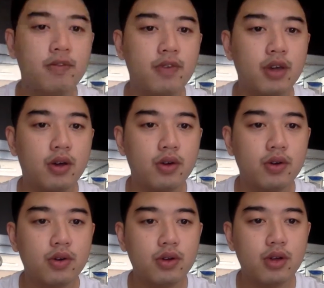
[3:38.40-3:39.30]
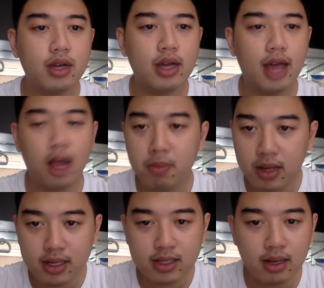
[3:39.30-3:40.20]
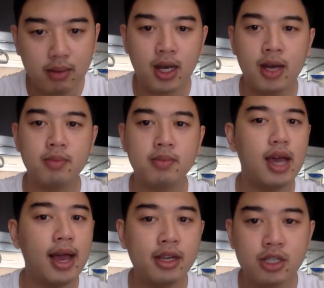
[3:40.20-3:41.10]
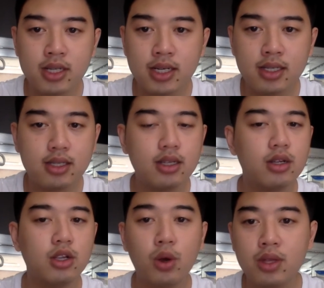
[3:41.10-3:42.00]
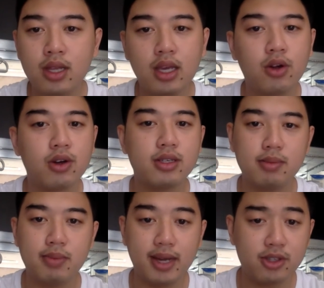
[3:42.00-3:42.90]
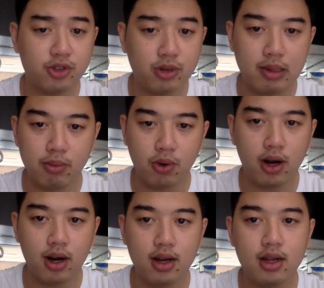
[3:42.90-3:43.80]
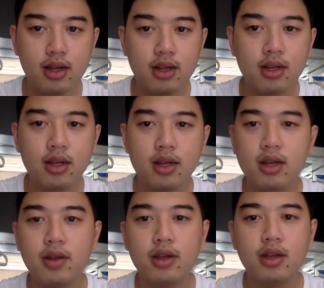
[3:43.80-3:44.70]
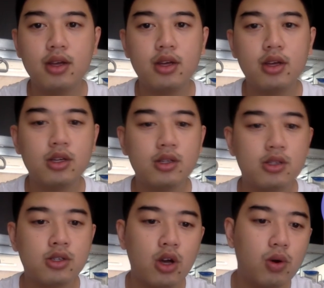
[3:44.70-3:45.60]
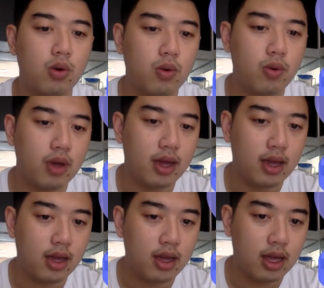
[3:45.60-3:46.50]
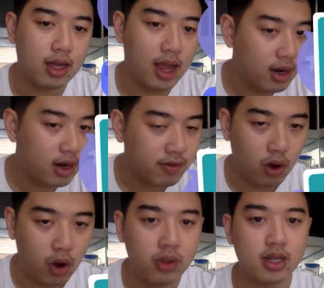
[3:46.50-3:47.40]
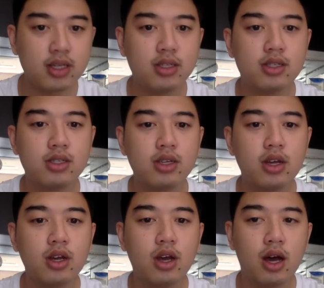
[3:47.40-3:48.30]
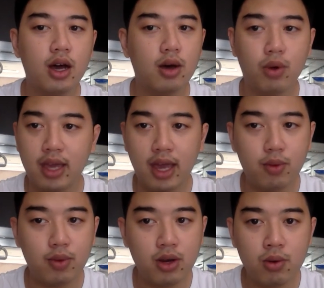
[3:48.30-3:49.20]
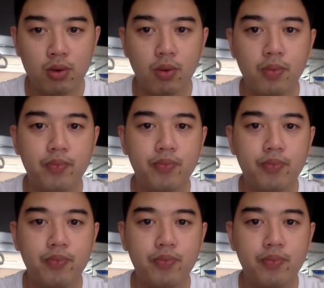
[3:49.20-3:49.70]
feel helpless sometimes, anxious, lonely, or simply extremely bored. So, in light of all this, what can we do?